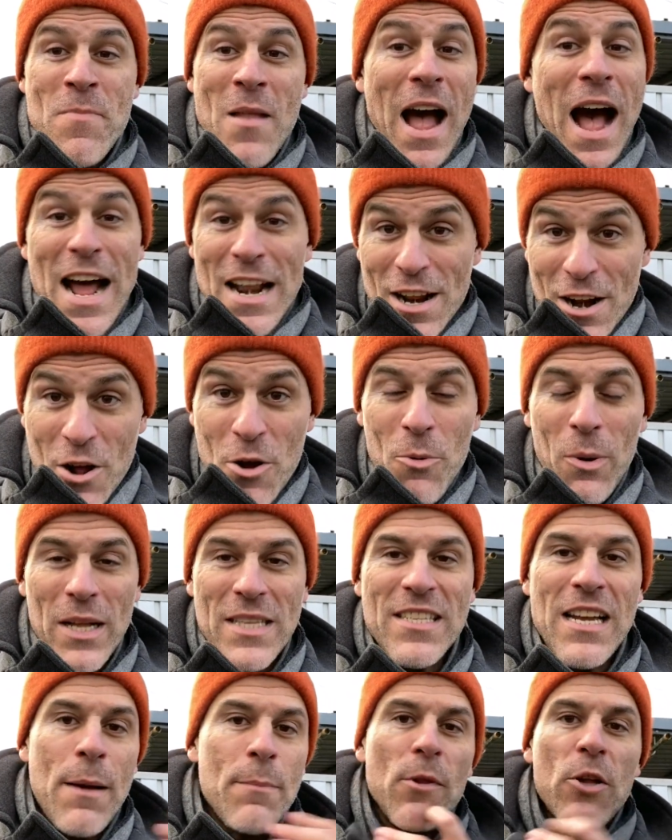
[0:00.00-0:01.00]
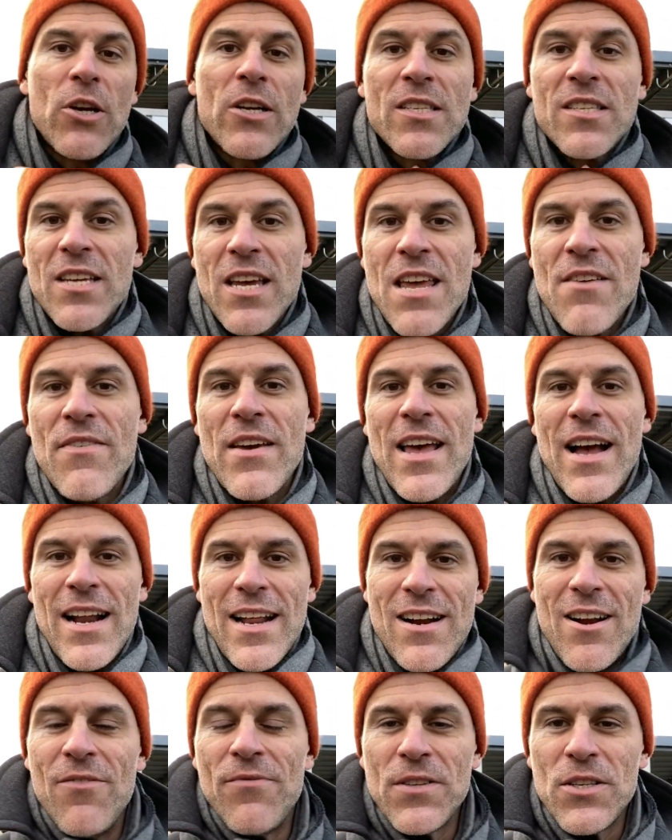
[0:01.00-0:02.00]
I don't know what's up. Look, it's TV. I
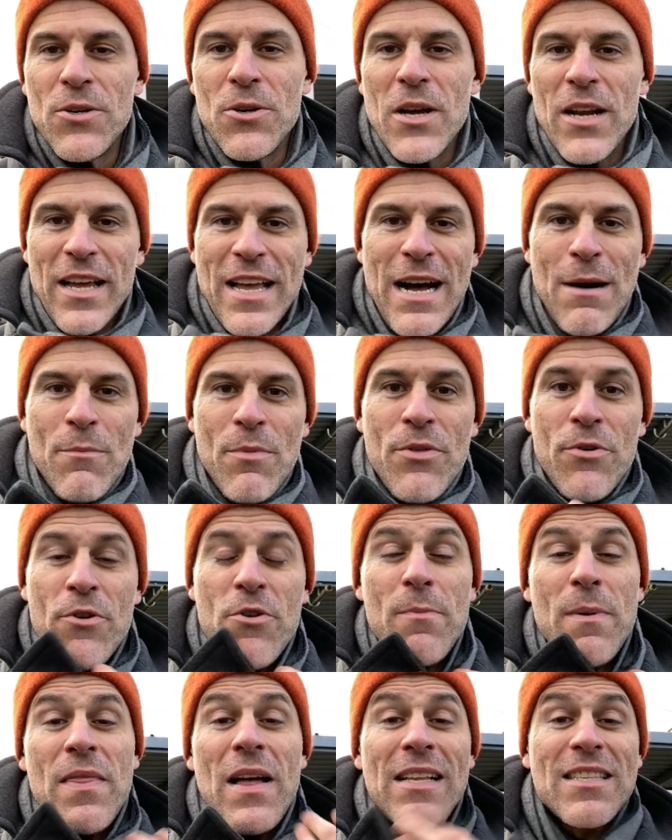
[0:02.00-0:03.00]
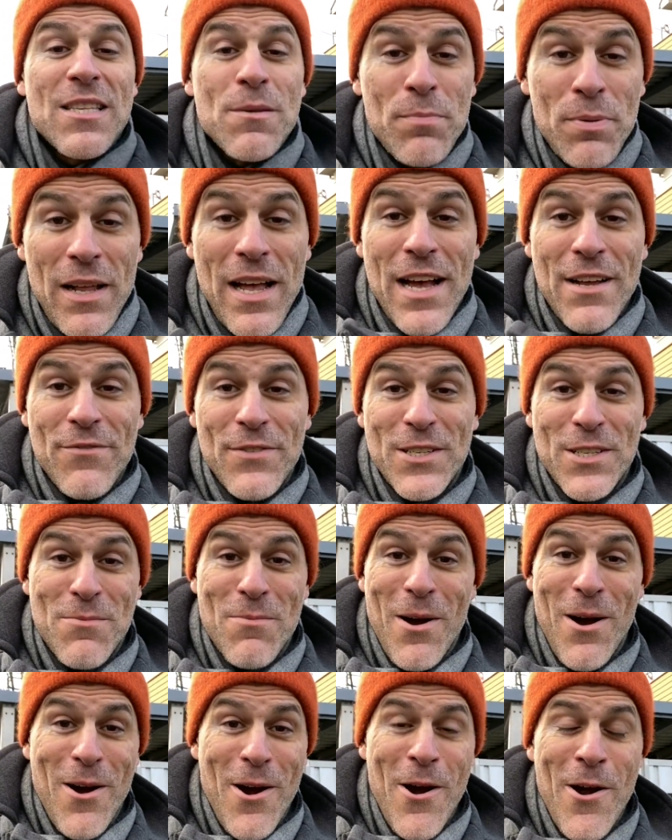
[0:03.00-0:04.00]
don't know if it's all going to come through, but that's the plan for
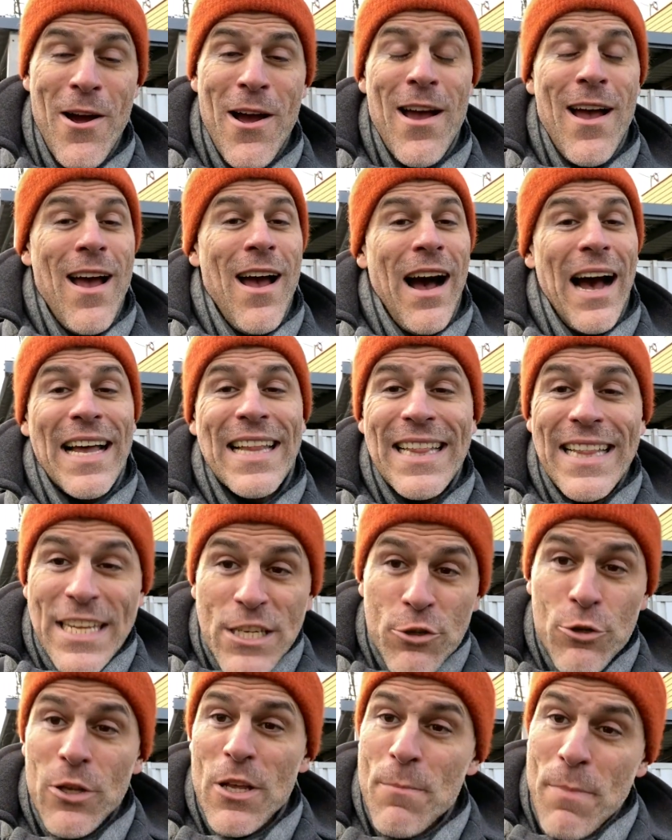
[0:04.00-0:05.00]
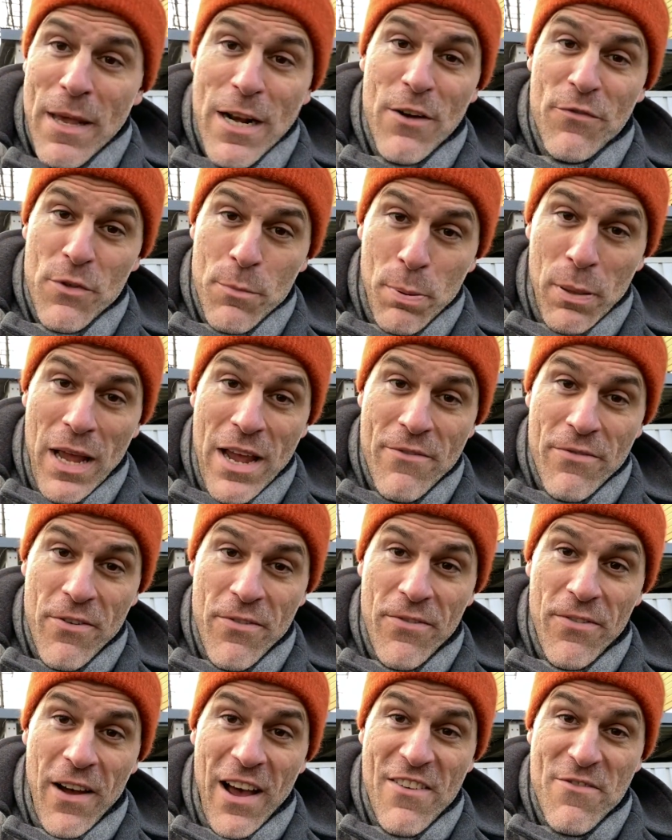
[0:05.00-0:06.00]
tomorrow. I'd literally been off the plane for
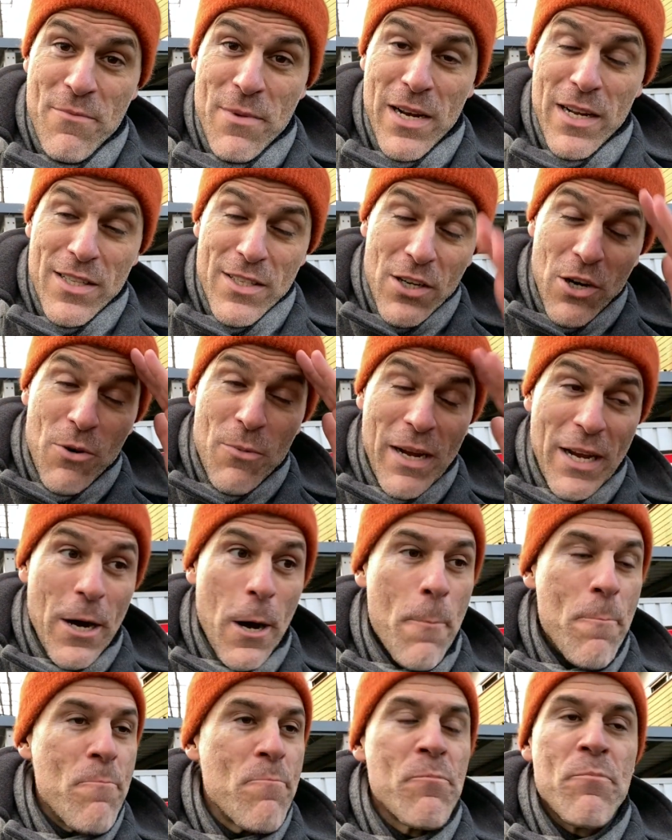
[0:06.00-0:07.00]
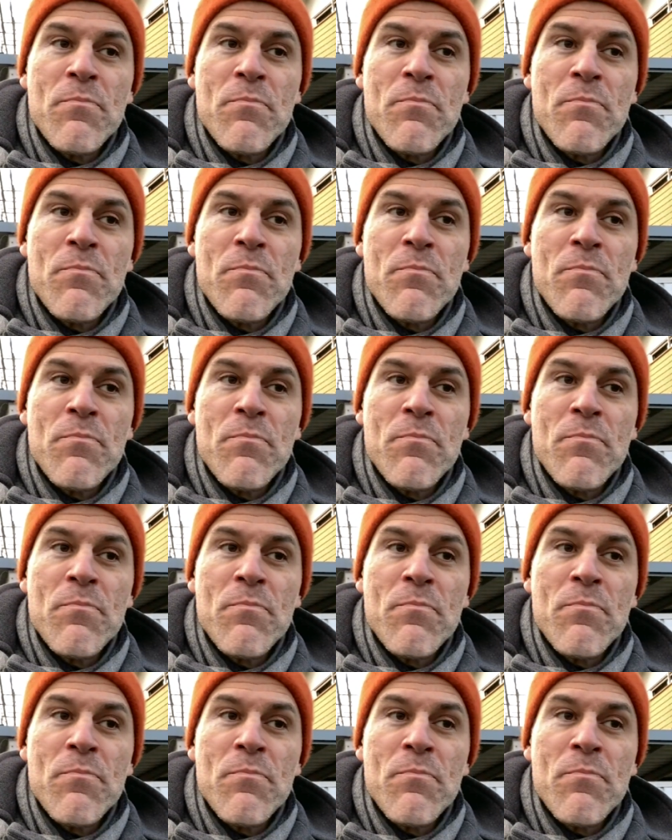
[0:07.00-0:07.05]
five minutes. Oh my God.